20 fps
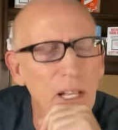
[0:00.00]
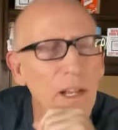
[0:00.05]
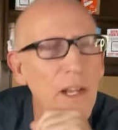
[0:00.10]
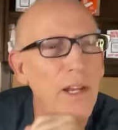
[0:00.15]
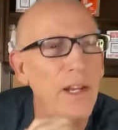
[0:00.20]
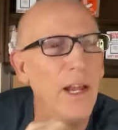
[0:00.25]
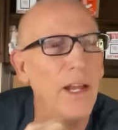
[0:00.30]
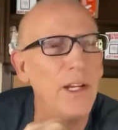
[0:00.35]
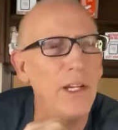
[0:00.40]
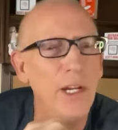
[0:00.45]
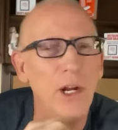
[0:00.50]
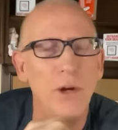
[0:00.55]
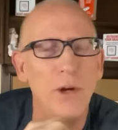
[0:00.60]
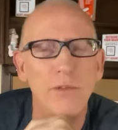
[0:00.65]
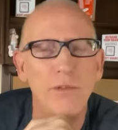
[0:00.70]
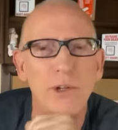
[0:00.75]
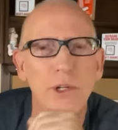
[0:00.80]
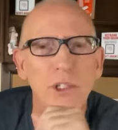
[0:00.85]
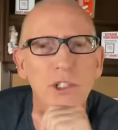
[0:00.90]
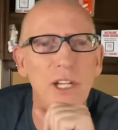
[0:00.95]
You know,
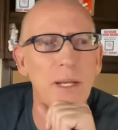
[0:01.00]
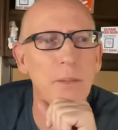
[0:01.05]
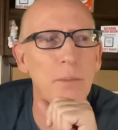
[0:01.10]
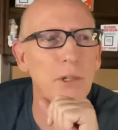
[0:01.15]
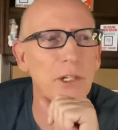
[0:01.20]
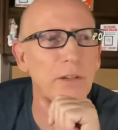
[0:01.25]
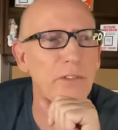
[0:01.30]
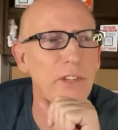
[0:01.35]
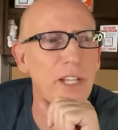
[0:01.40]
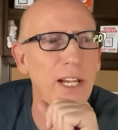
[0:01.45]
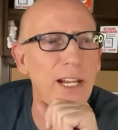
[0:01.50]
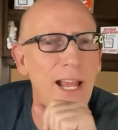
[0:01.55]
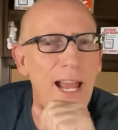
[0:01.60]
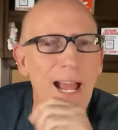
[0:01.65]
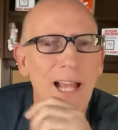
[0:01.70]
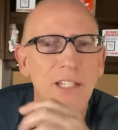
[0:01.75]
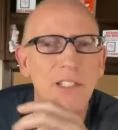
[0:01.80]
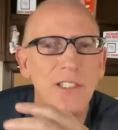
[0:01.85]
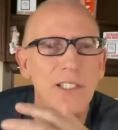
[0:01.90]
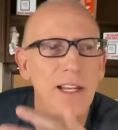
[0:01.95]
for example, if they
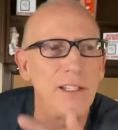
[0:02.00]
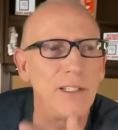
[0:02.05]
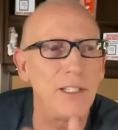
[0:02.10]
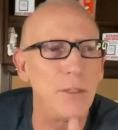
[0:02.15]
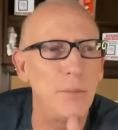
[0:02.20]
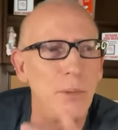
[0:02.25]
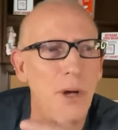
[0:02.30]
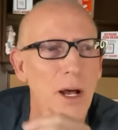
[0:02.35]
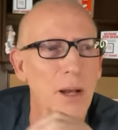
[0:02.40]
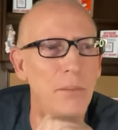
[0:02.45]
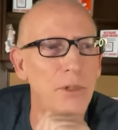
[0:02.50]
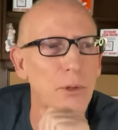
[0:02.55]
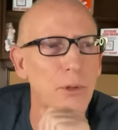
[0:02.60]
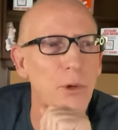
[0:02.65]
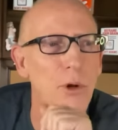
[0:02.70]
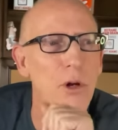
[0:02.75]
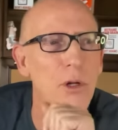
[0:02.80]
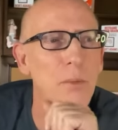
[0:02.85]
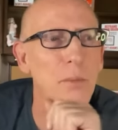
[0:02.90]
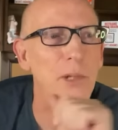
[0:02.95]
accidentally bombed the
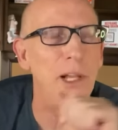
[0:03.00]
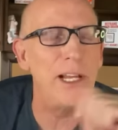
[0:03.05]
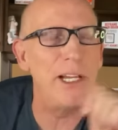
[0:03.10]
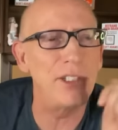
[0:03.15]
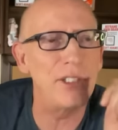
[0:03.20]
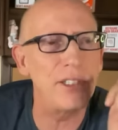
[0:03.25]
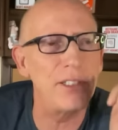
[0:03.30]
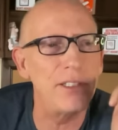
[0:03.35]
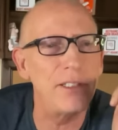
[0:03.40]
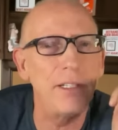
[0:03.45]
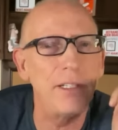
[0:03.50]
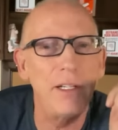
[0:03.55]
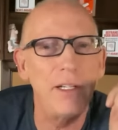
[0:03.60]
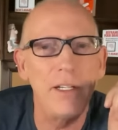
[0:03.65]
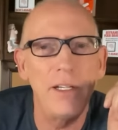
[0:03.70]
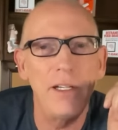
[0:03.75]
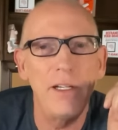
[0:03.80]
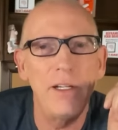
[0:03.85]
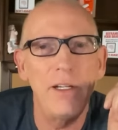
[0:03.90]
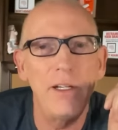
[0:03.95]
wrong place,
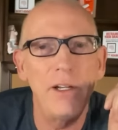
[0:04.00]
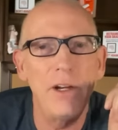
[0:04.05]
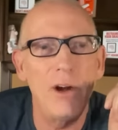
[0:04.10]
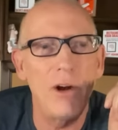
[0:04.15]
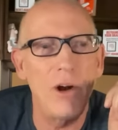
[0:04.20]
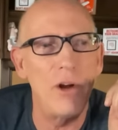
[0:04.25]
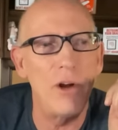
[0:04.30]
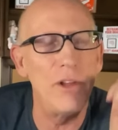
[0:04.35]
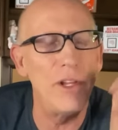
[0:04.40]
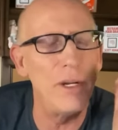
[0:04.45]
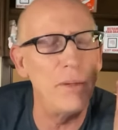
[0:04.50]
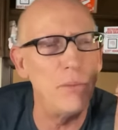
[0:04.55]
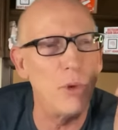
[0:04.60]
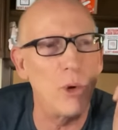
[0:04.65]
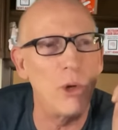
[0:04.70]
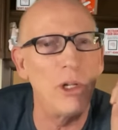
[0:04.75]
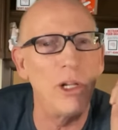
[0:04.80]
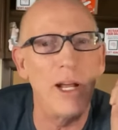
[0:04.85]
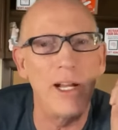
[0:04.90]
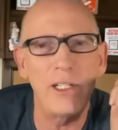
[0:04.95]
are they
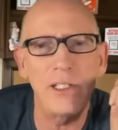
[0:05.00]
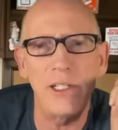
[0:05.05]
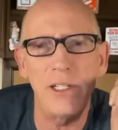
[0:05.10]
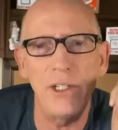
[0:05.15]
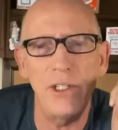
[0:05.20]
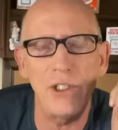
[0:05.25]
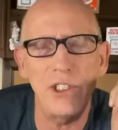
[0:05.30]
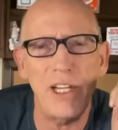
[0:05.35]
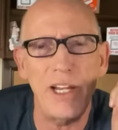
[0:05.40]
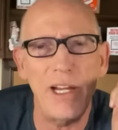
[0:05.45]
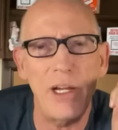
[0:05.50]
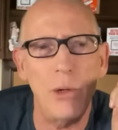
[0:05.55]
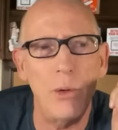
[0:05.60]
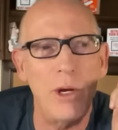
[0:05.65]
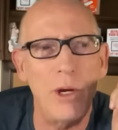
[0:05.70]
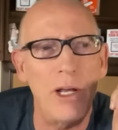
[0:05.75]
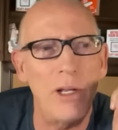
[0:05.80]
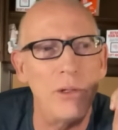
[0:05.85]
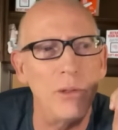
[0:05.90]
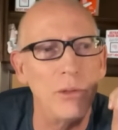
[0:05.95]
more likely to say,
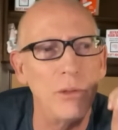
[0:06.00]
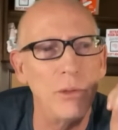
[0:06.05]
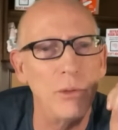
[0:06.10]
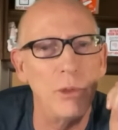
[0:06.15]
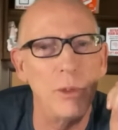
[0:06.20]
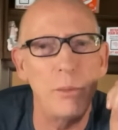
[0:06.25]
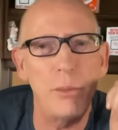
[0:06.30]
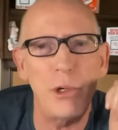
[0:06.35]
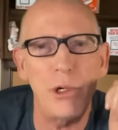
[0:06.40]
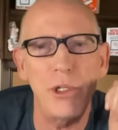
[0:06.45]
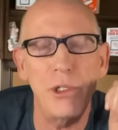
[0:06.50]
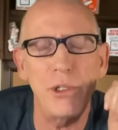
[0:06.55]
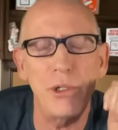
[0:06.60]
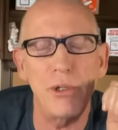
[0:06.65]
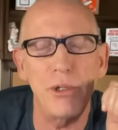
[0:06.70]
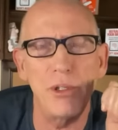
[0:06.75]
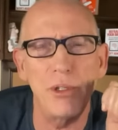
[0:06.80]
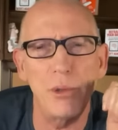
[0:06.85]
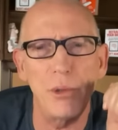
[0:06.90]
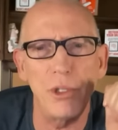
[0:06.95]
well, we're pretty
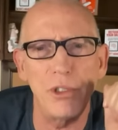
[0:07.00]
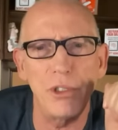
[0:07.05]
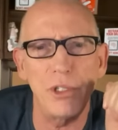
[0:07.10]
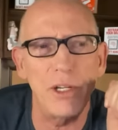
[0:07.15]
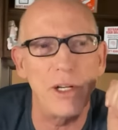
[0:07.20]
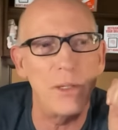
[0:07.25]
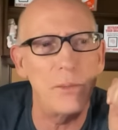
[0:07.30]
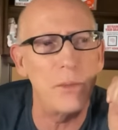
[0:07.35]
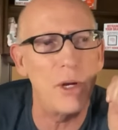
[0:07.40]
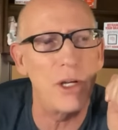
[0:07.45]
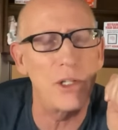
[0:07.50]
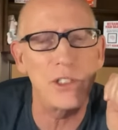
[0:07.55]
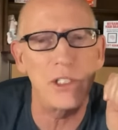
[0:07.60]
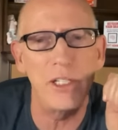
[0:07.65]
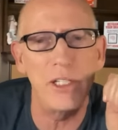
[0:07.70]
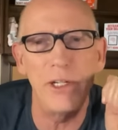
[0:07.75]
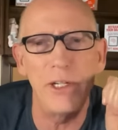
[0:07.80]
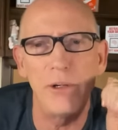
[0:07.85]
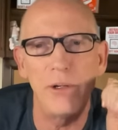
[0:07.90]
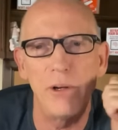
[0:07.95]
sure there was a Hamas
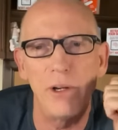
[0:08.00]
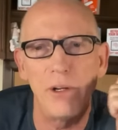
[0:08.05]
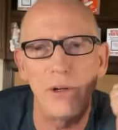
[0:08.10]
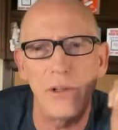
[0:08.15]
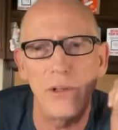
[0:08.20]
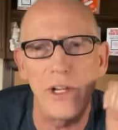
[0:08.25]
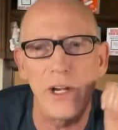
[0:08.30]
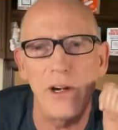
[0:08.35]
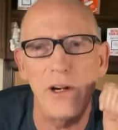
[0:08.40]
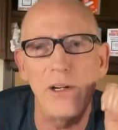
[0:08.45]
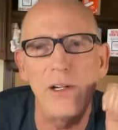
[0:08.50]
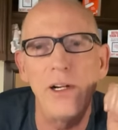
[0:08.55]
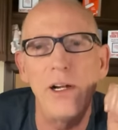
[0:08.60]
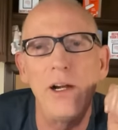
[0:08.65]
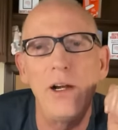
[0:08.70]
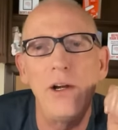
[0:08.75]
leader under there?